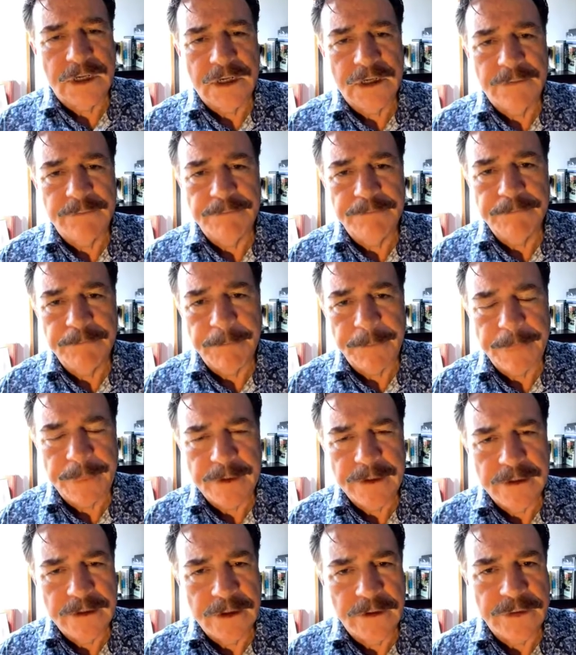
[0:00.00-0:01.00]

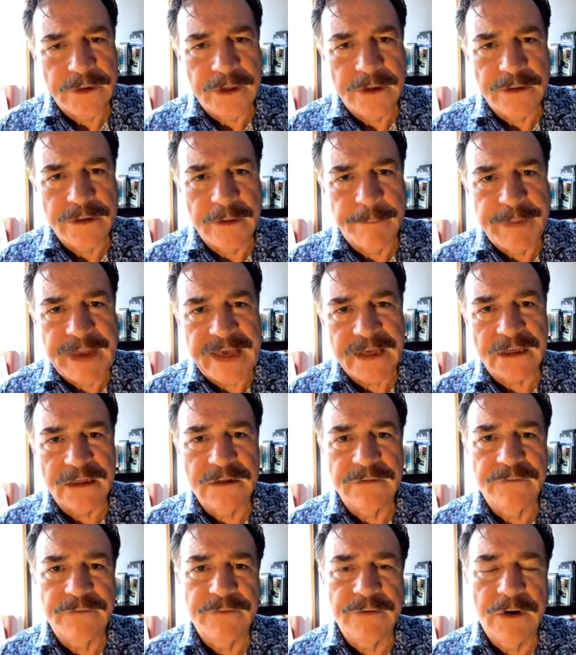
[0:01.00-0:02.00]
the Battle
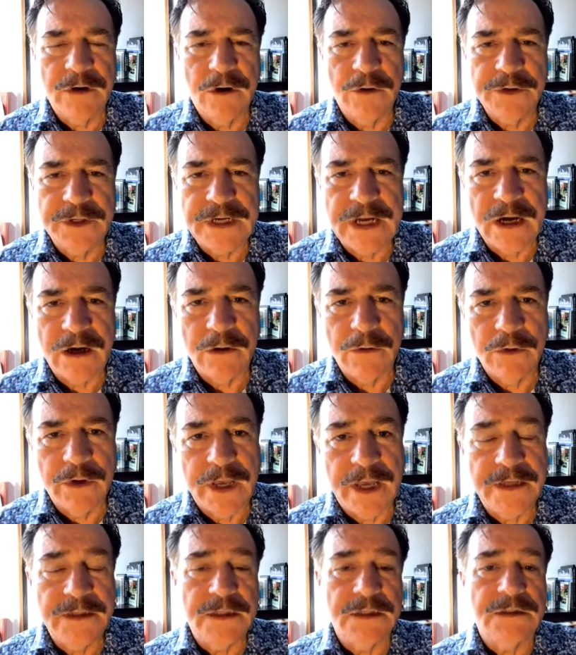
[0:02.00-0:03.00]
of Okinawa
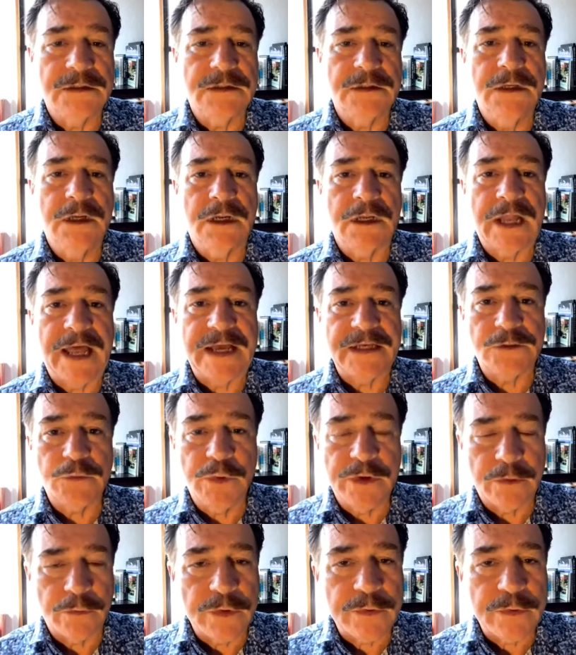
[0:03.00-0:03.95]
ended last week.